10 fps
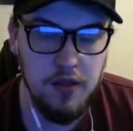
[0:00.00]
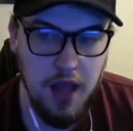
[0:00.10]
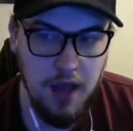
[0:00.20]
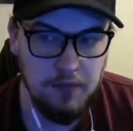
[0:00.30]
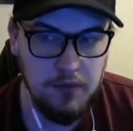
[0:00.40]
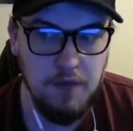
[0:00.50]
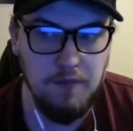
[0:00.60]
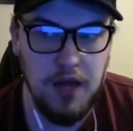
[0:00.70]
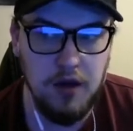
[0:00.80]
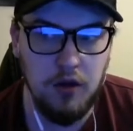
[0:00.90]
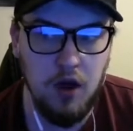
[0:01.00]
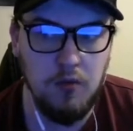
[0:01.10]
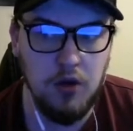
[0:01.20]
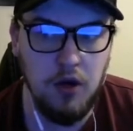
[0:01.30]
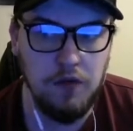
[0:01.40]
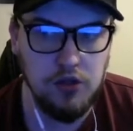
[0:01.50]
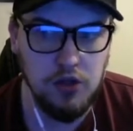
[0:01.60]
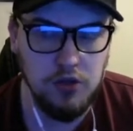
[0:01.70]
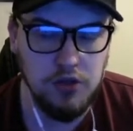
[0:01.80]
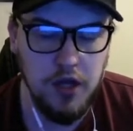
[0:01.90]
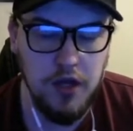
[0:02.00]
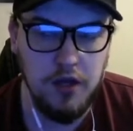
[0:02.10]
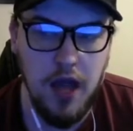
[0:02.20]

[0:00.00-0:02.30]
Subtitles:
Yeah, they've made a lot of money off of Jota.